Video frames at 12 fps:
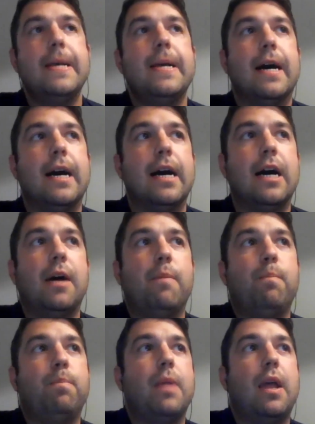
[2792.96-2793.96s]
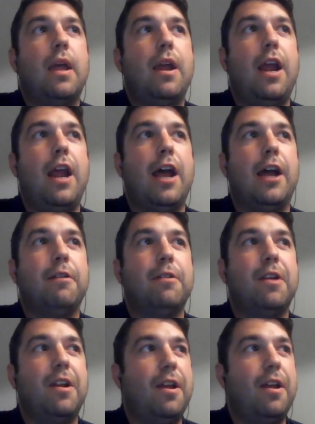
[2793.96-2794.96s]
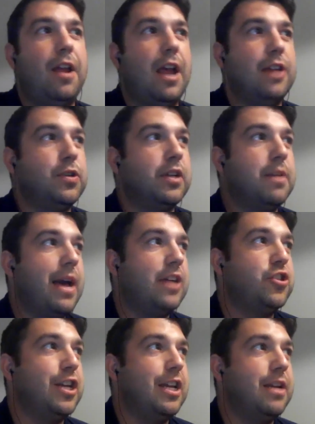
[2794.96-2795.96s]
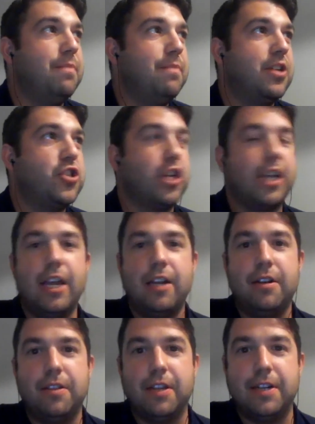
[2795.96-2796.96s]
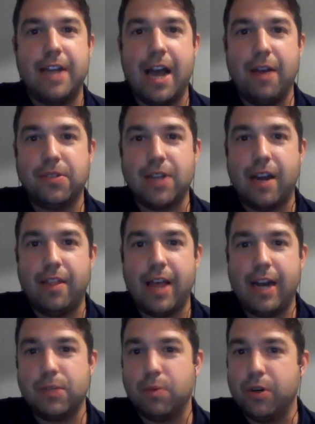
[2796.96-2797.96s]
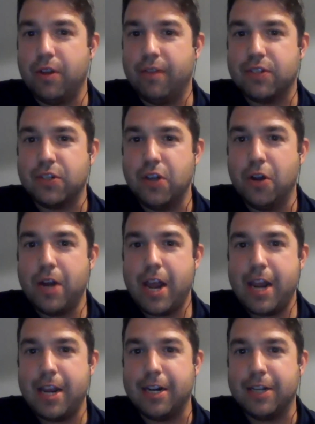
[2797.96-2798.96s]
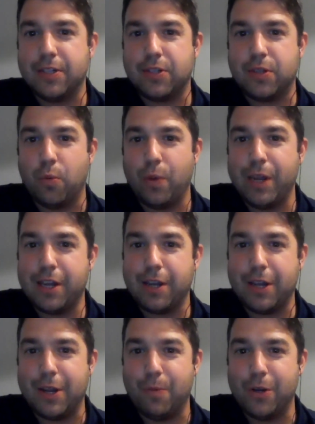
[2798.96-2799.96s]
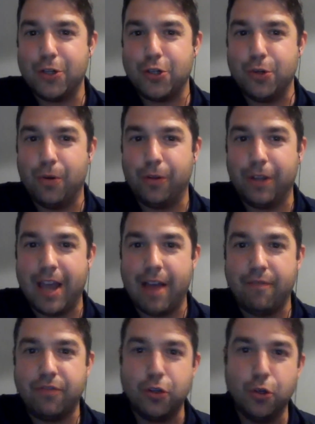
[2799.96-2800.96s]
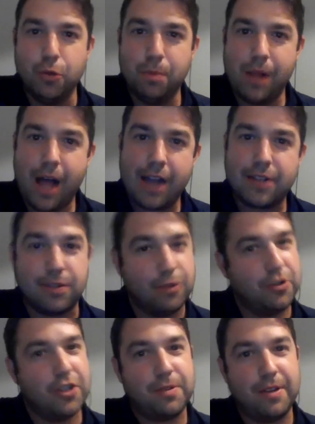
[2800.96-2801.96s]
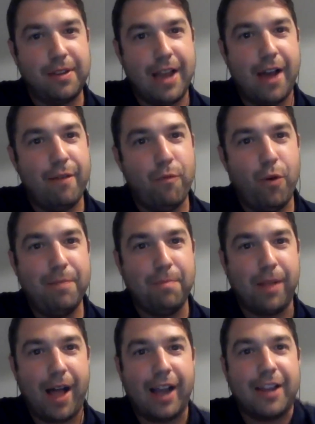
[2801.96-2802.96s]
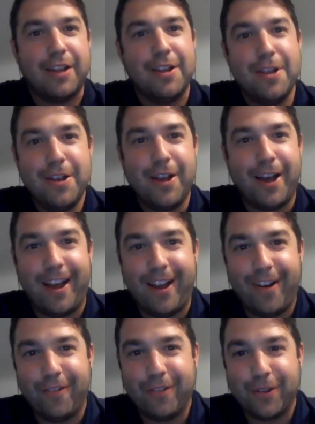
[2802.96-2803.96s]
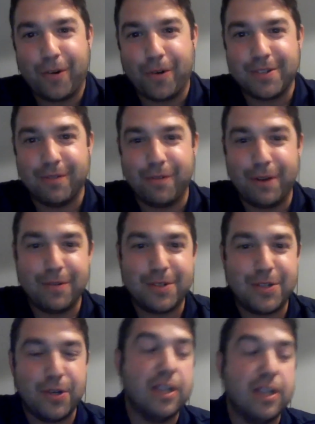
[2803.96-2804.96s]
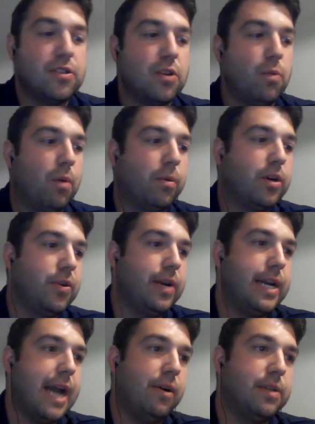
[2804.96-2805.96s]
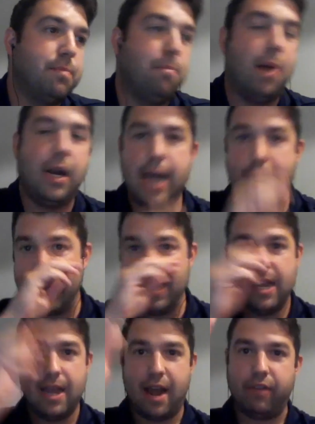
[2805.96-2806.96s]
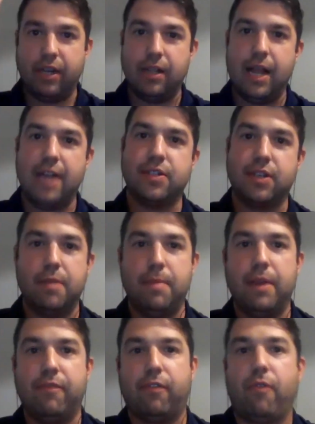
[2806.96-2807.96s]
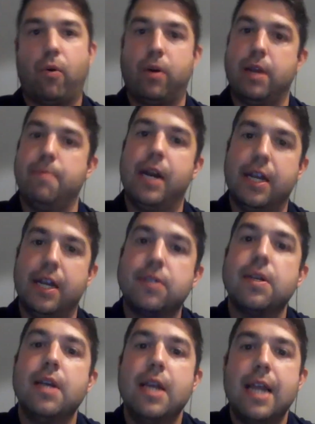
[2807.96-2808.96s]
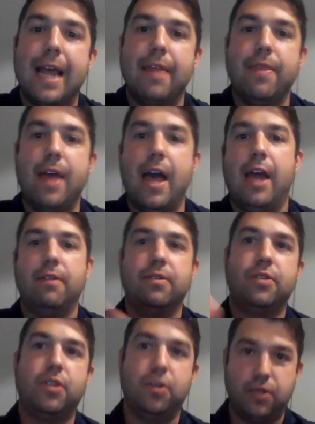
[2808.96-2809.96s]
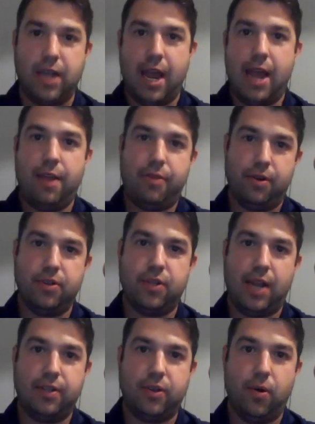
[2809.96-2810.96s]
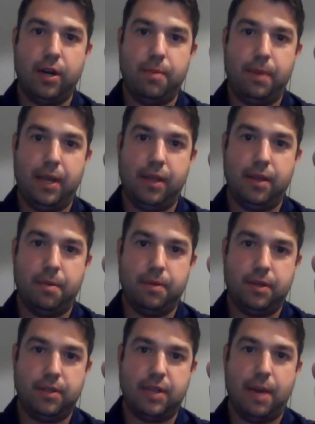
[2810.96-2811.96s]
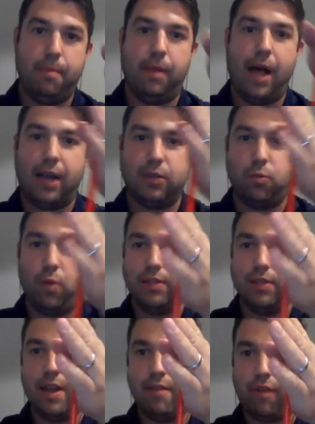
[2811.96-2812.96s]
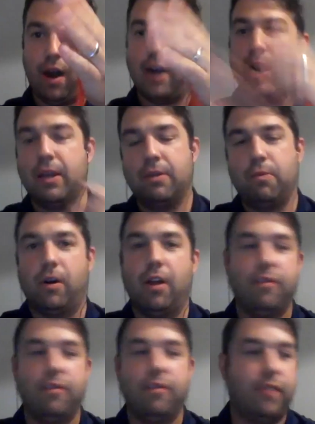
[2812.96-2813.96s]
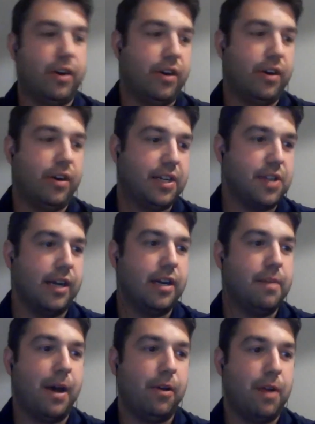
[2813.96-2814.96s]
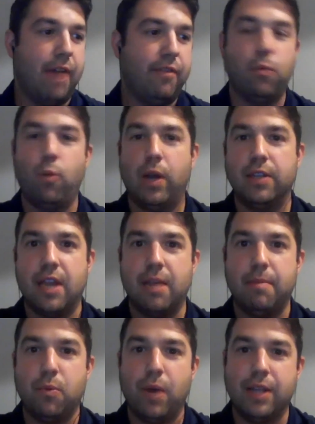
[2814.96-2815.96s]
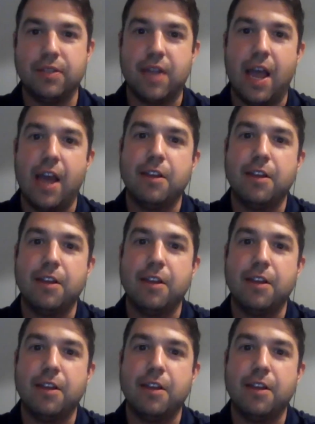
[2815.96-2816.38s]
And as you can imagine, in Michigan, the downside of that is when you have a snow day and it's the week in which you only have 2 blocks, you just now have 1 block over the course of the week with students. So what we're doing now is Monday, every class is going to meet for 40 minutes. And then Tuesday, Thursday is going to be the same blocks, Wednesday, Friday. We're all very excited about having Wednesday be Wednesday